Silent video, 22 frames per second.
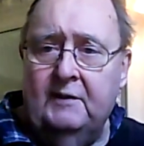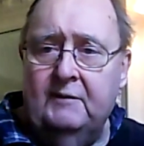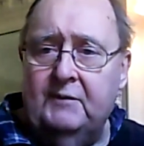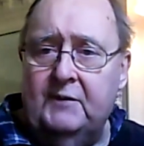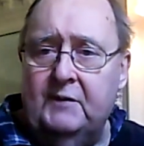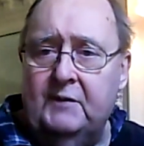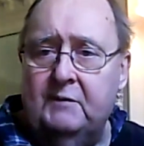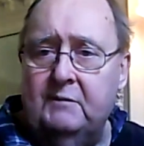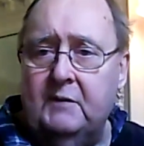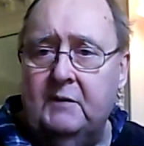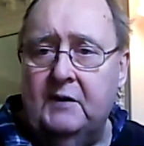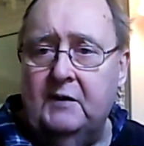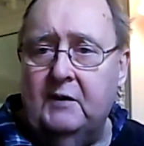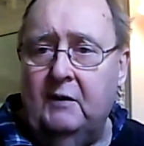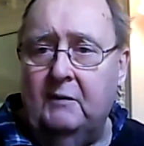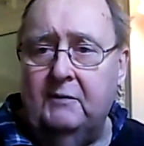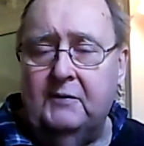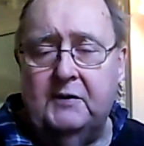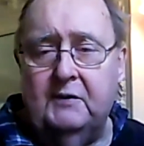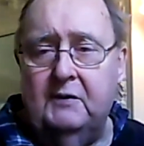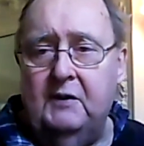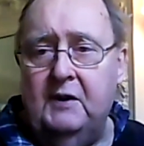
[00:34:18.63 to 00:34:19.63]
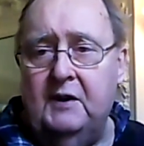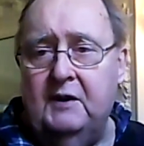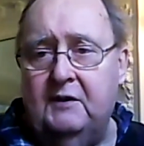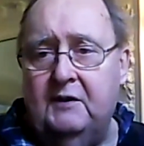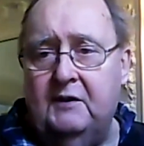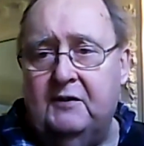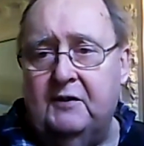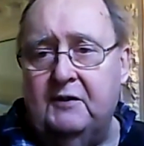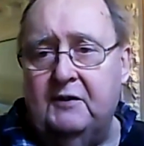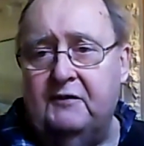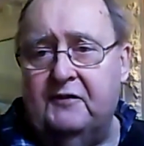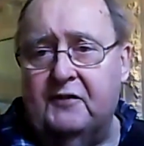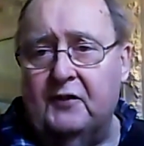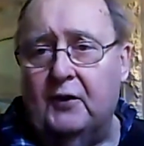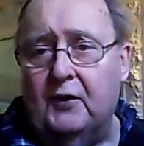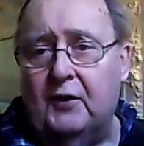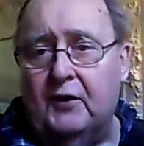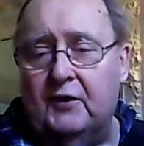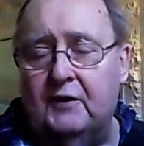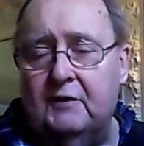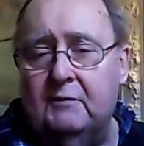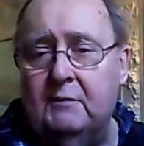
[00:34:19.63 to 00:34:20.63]
Not through
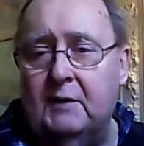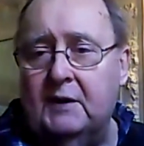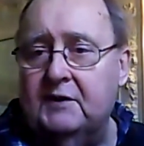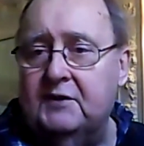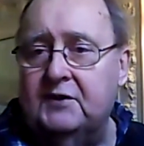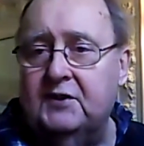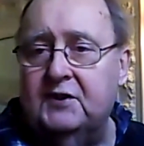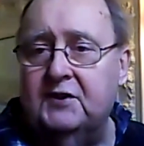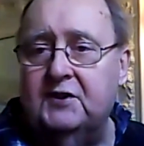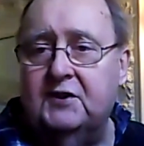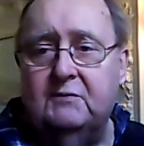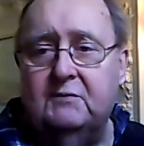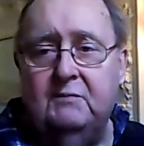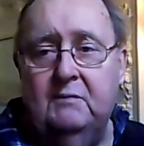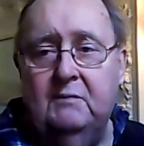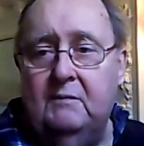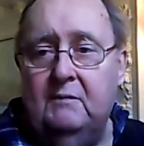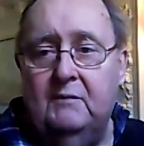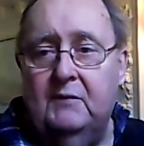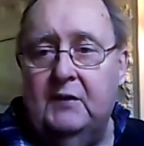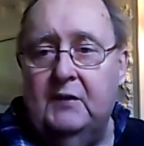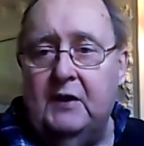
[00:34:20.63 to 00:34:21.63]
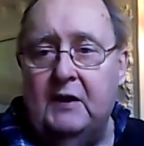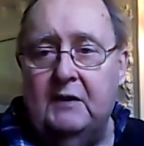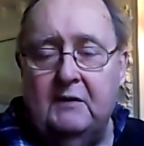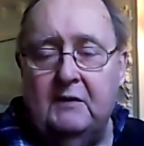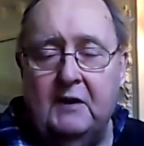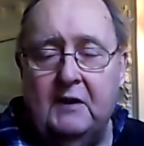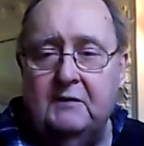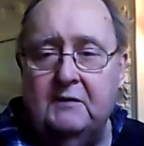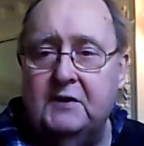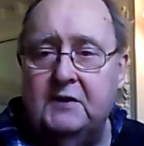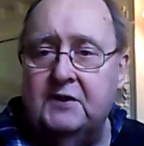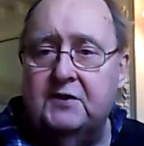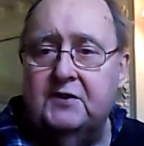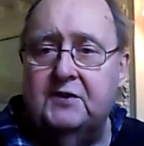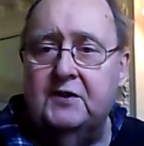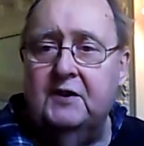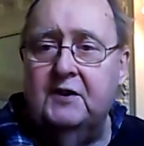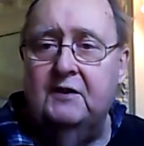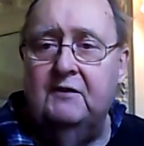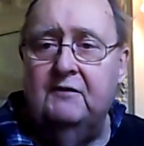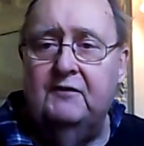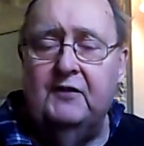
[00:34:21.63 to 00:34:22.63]
fraud, but just they just
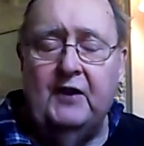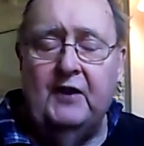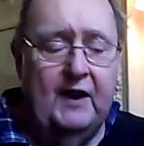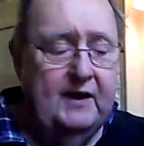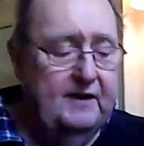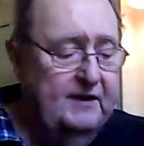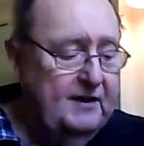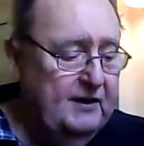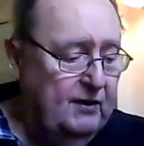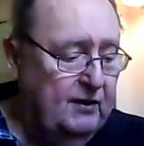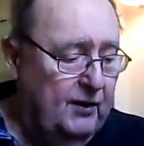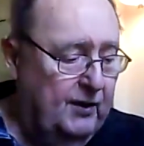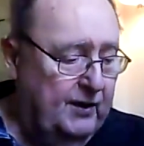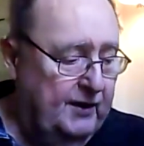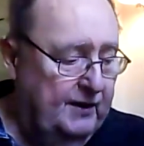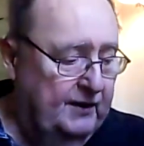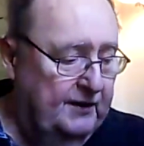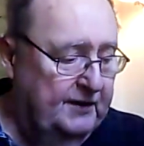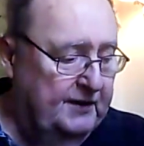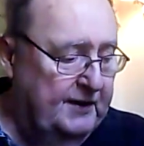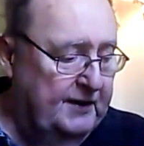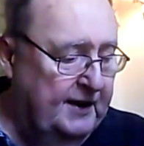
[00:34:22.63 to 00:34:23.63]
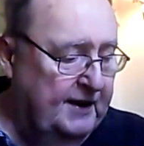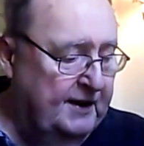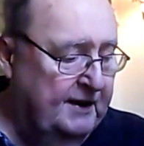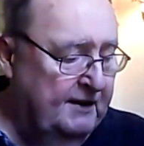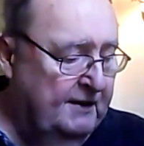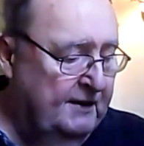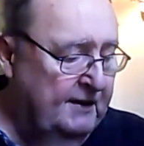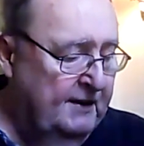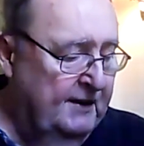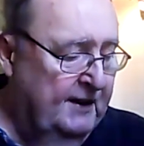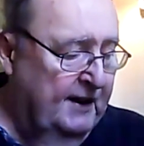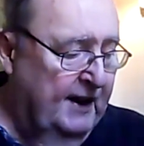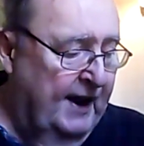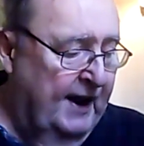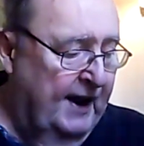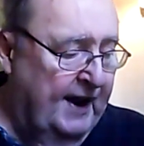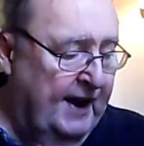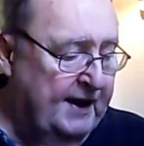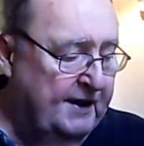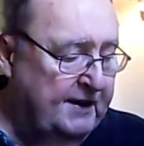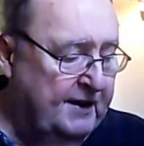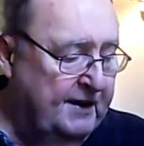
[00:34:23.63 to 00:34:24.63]
didn't find the oil that
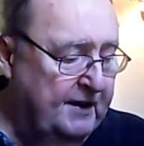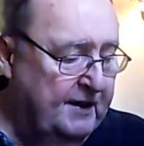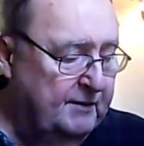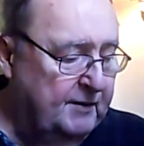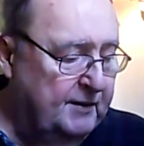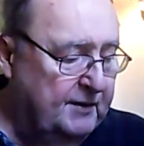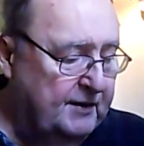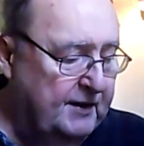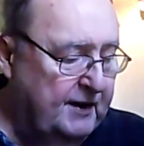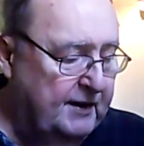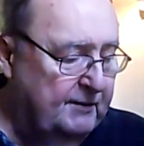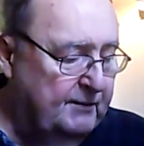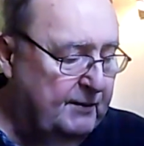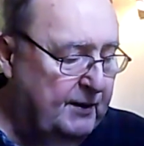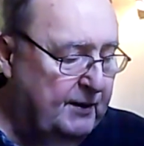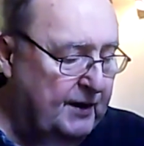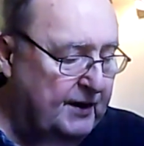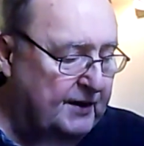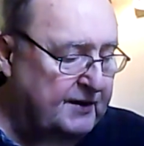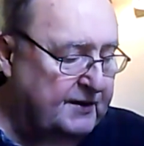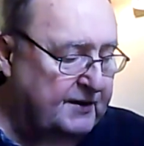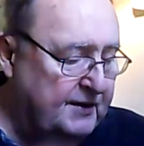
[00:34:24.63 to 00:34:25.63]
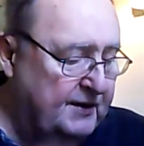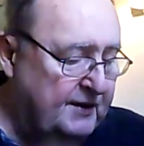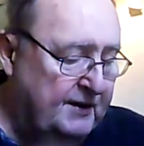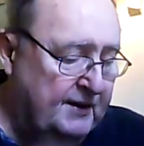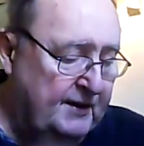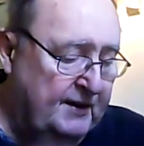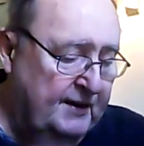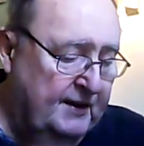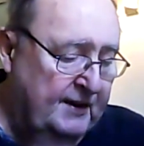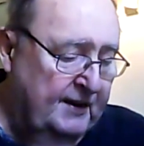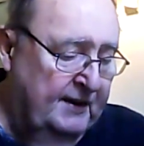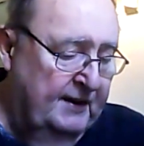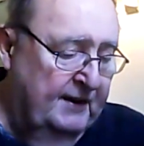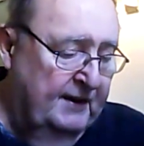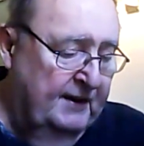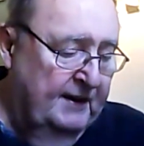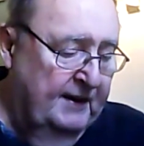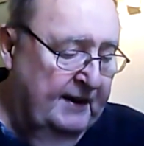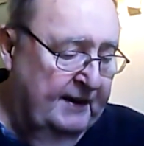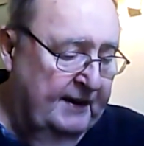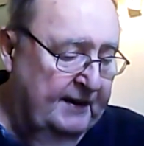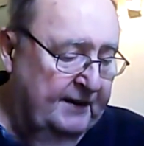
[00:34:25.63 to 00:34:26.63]
I had hoped that they would.
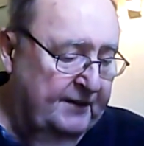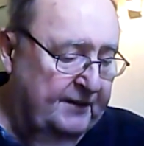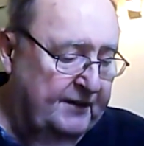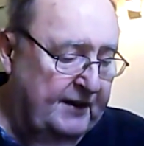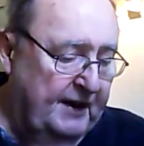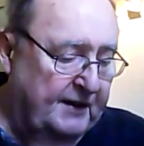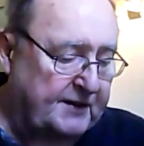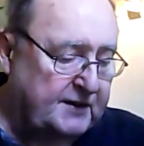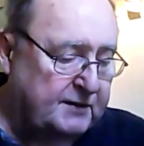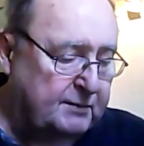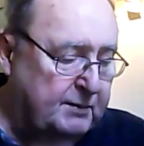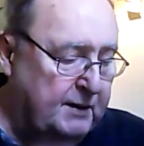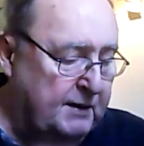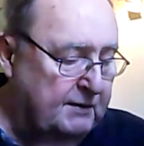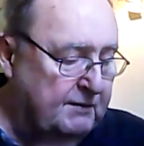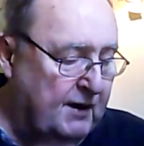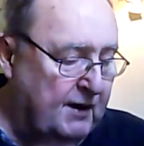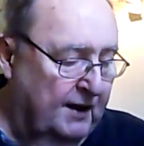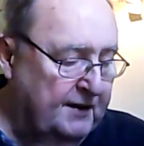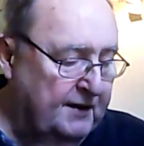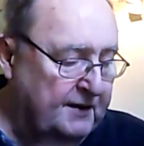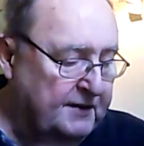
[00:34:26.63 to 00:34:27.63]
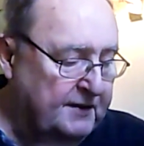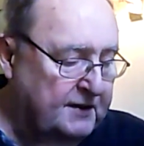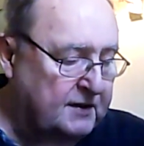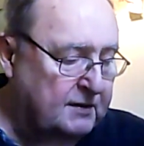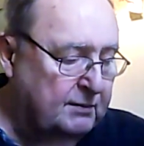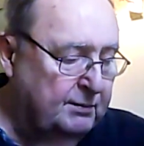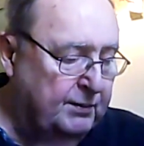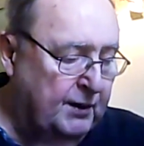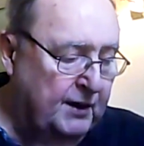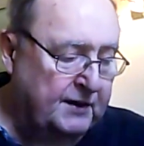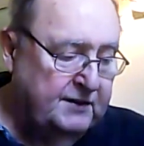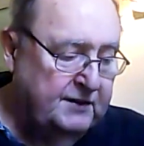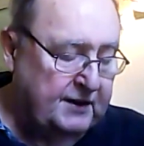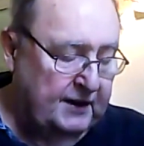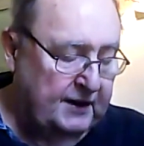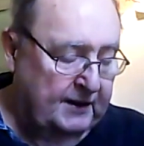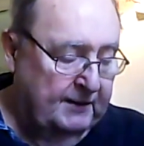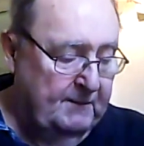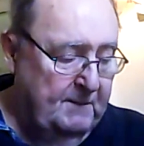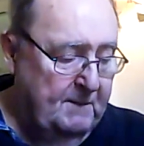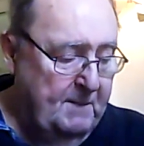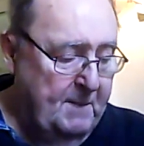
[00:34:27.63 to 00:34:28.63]
And that's been rather disappointing.